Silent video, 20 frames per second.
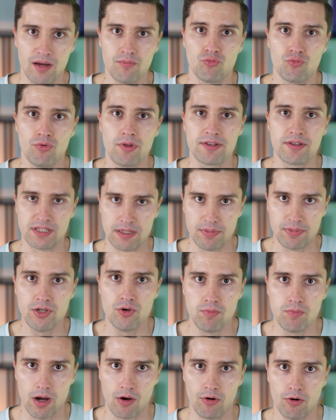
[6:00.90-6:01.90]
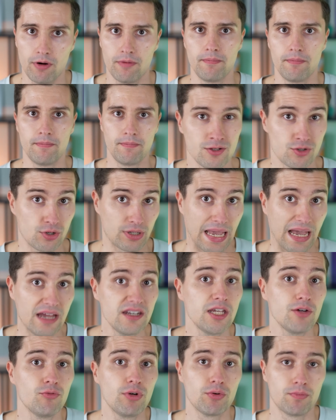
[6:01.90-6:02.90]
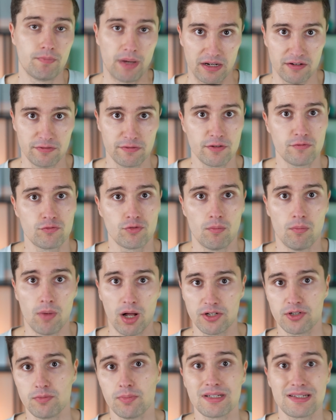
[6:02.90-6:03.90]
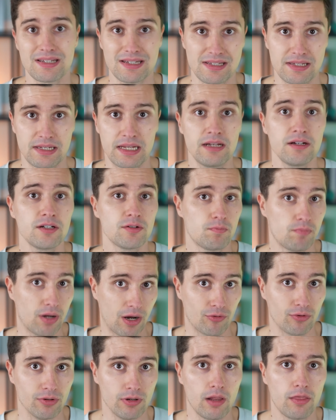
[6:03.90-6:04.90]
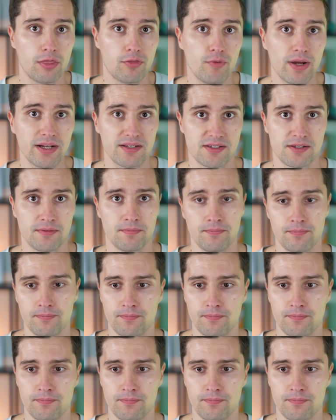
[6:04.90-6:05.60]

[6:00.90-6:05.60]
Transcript: up with CPU power. So again, here we would benefit from multiple distinct parallel threads.